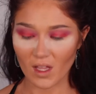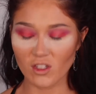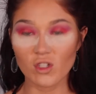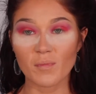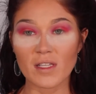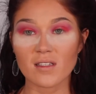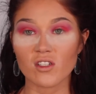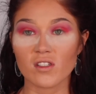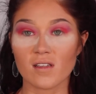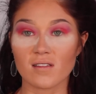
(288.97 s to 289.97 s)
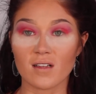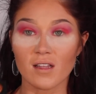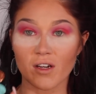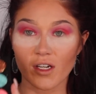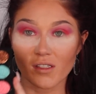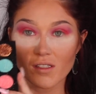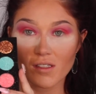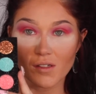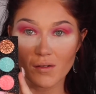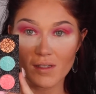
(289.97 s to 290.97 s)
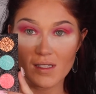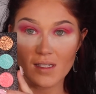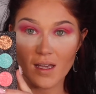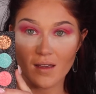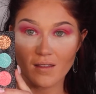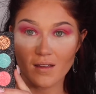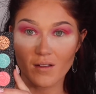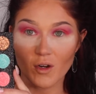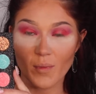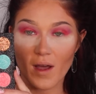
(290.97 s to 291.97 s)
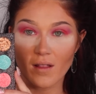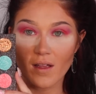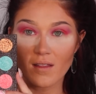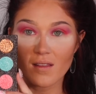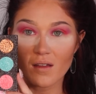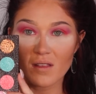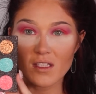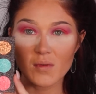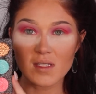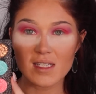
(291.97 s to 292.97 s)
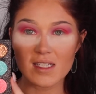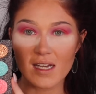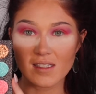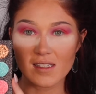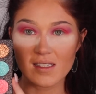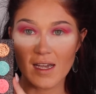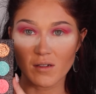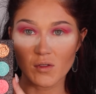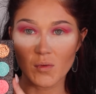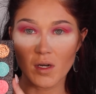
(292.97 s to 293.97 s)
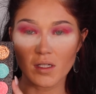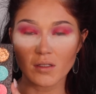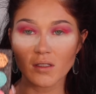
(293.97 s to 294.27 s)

She basically just does glitters. So this is like the glitter palette. Now this one's the Texas Towns one.